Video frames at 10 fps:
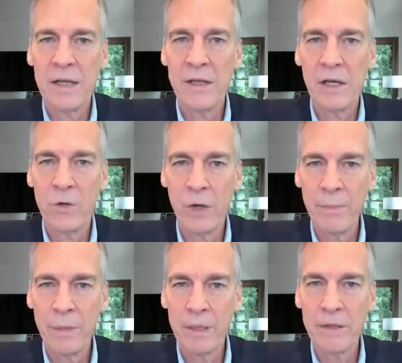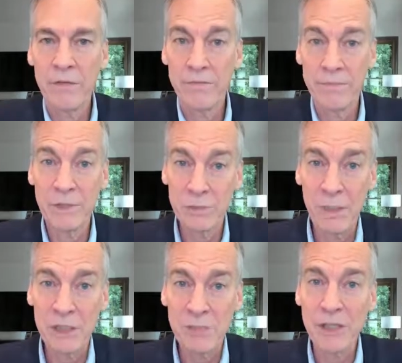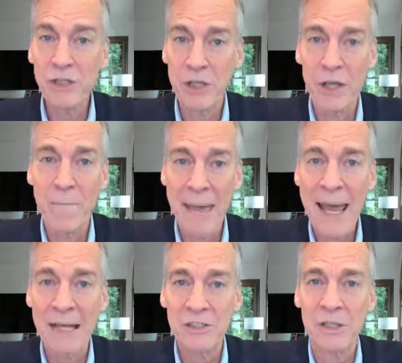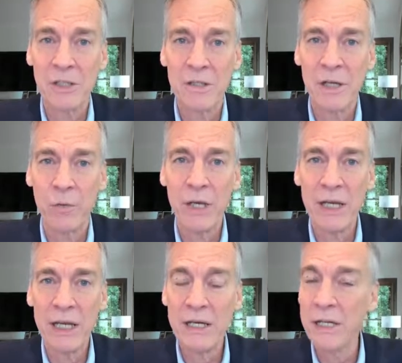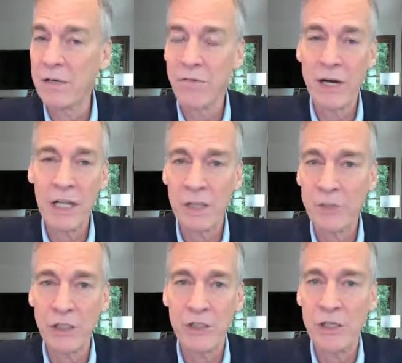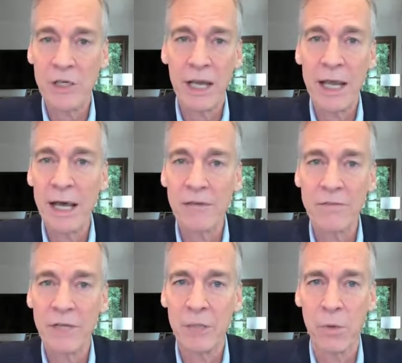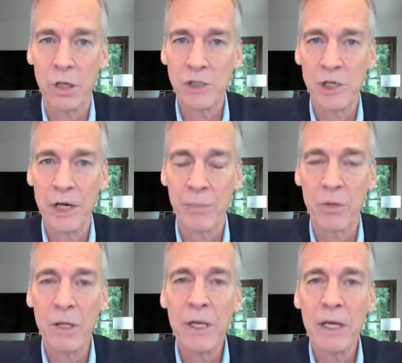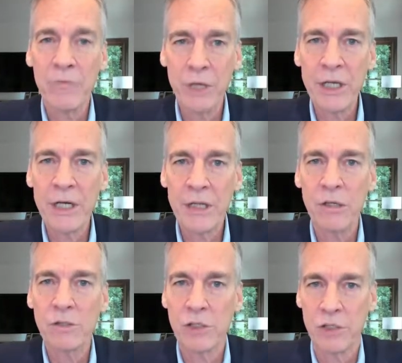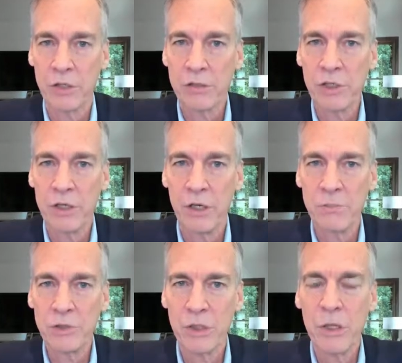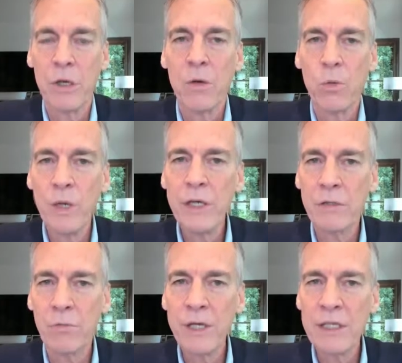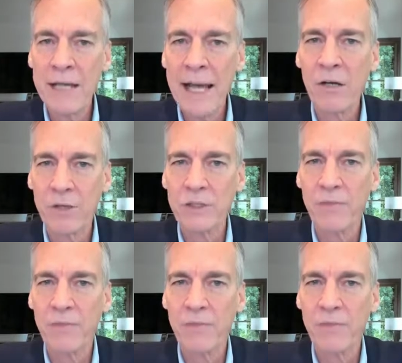and the equipment, especially the mask that we needed, that frankly we just didn't have in March and April, if we could get those into nursing homes, we could tackle this